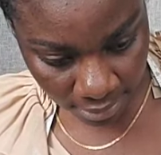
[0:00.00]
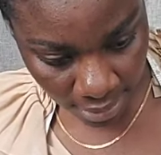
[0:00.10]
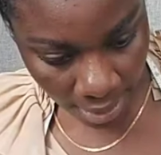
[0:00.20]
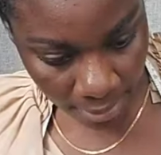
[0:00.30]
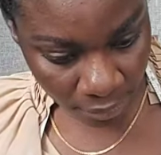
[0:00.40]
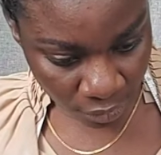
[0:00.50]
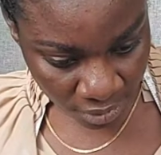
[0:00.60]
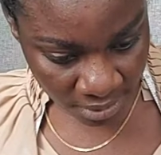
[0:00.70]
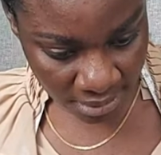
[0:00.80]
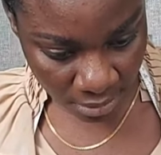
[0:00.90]
I'm
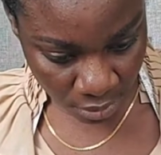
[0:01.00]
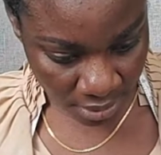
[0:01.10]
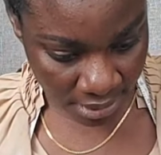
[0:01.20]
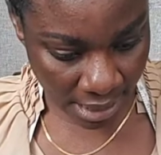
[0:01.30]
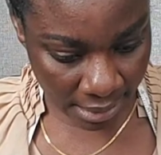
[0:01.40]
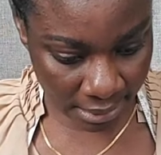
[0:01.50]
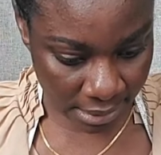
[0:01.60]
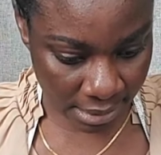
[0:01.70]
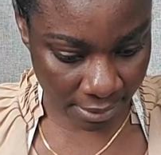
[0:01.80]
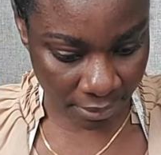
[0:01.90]
going to do exactly the
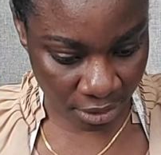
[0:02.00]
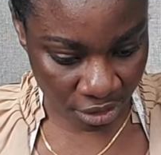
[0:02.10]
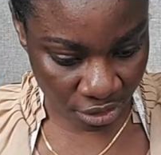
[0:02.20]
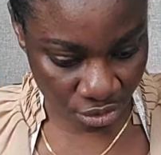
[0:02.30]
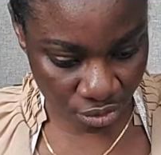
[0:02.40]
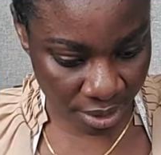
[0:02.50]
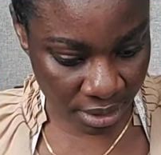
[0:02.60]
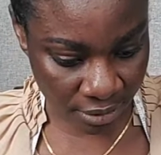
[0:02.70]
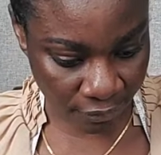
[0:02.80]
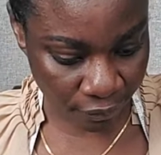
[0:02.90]
same thing. Just raise
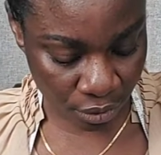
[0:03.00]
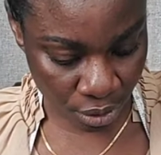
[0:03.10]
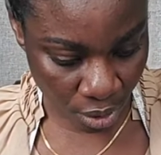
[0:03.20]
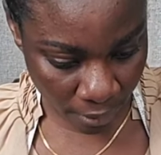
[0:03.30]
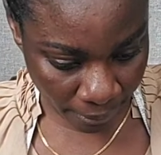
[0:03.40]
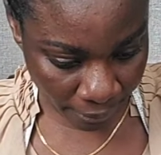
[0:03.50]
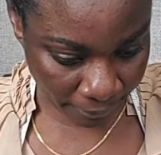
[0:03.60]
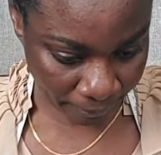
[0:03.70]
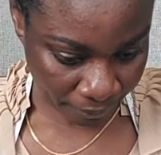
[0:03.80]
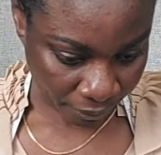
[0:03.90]
the foot up,
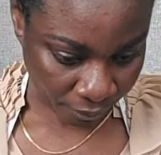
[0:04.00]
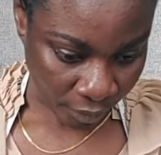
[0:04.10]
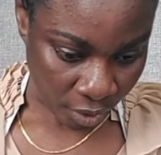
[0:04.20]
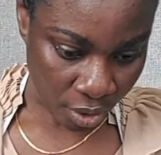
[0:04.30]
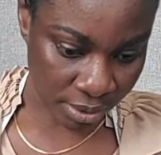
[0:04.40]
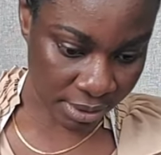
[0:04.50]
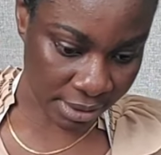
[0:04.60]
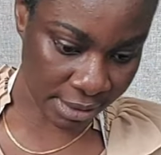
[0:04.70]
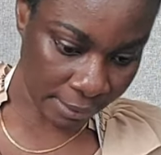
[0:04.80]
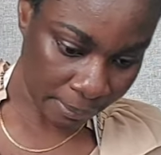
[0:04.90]

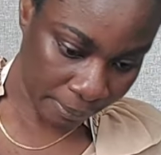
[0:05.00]
unzip,